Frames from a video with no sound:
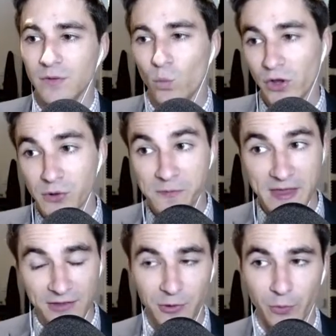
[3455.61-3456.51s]
what you
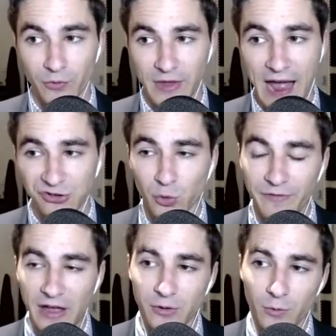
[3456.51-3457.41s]
think the actual
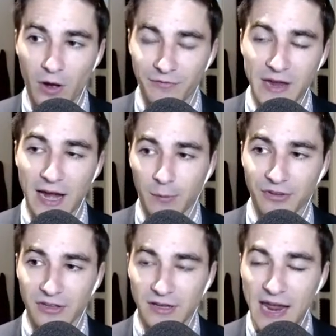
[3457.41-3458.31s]
value of the item
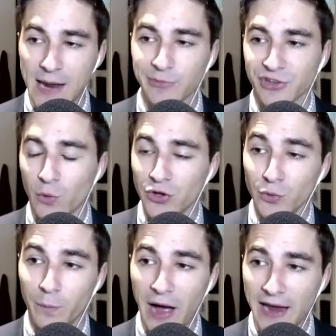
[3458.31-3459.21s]
is in game, so you
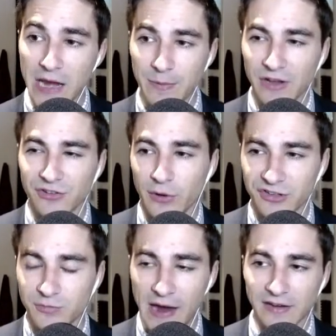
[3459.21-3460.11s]
buy it because you
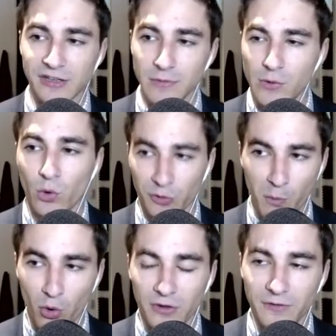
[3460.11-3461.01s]
expect it to be worth
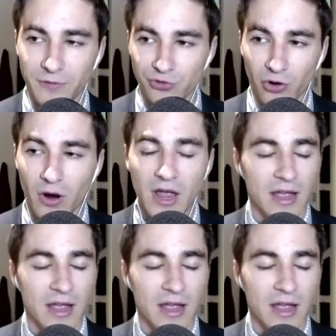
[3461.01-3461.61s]
more in the future.